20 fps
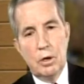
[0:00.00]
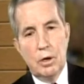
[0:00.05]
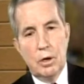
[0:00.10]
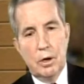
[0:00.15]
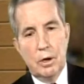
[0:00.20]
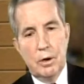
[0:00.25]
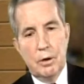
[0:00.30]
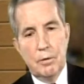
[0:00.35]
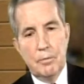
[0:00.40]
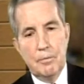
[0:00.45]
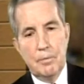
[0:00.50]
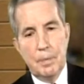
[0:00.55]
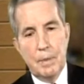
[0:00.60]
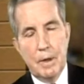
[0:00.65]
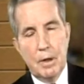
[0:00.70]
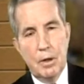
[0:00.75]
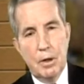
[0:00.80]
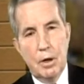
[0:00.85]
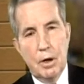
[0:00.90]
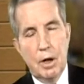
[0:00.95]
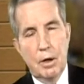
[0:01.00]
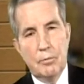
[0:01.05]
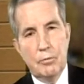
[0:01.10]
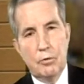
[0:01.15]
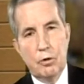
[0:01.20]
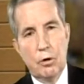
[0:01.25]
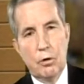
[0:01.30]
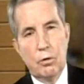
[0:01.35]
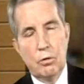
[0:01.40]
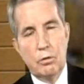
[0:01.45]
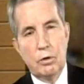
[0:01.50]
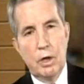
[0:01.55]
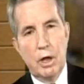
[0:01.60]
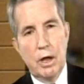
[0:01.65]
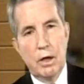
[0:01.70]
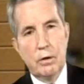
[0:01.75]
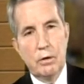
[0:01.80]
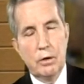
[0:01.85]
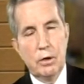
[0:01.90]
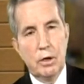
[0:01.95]
I'm told
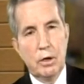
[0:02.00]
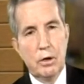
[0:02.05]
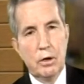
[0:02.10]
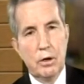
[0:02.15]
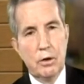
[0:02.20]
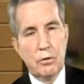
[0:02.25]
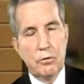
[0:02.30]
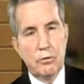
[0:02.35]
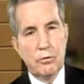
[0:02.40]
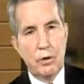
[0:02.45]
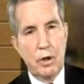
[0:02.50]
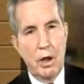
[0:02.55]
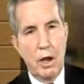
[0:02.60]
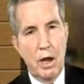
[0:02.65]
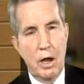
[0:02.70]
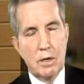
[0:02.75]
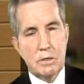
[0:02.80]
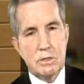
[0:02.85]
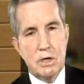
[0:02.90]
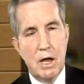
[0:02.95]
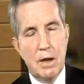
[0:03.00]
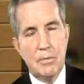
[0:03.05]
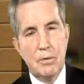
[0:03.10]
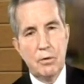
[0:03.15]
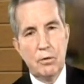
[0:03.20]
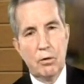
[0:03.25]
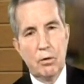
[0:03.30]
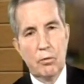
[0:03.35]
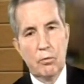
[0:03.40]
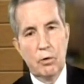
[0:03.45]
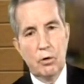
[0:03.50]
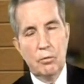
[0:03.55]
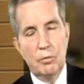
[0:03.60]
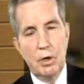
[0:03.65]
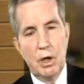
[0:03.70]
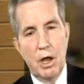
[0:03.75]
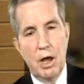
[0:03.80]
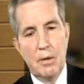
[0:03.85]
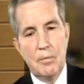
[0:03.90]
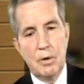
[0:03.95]
that it either has happened or it will be
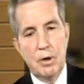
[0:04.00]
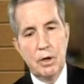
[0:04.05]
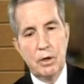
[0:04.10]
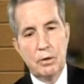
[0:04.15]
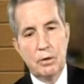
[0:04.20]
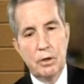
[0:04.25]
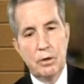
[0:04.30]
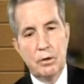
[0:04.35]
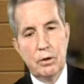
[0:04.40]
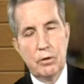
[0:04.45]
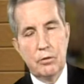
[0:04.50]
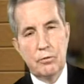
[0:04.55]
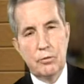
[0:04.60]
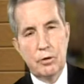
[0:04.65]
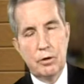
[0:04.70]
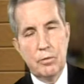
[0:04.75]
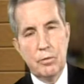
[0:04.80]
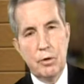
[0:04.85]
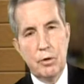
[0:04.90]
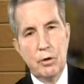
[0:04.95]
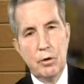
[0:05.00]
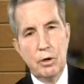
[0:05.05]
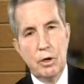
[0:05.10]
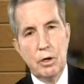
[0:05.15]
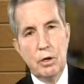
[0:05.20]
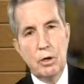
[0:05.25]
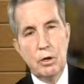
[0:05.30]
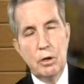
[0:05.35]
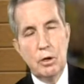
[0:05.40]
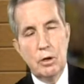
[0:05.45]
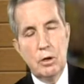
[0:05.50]
happening, that there's a community